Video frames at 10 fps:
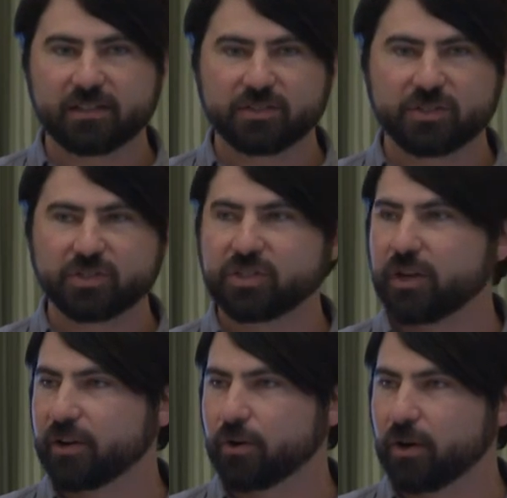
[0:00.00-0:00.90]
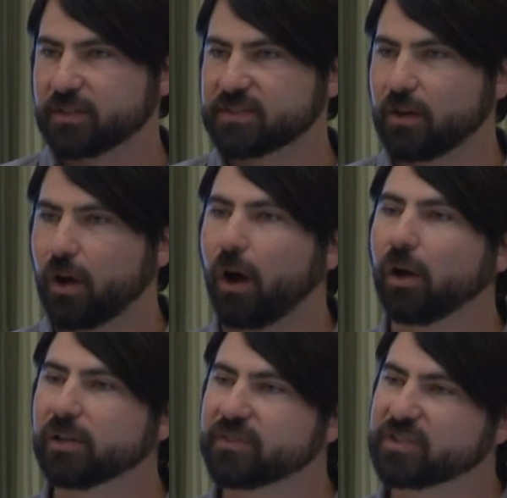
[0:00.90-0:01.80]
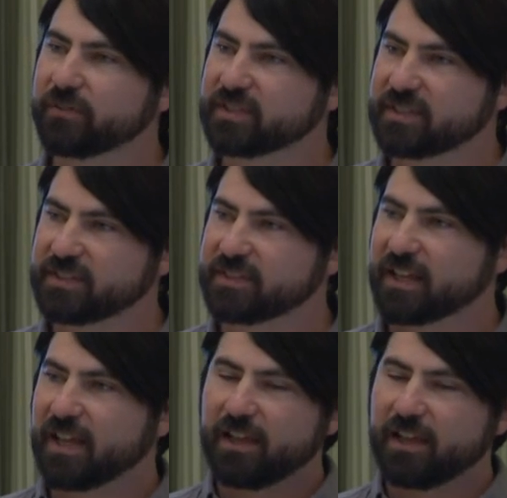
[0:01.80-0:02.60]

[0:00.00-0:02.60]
is shared across all of the services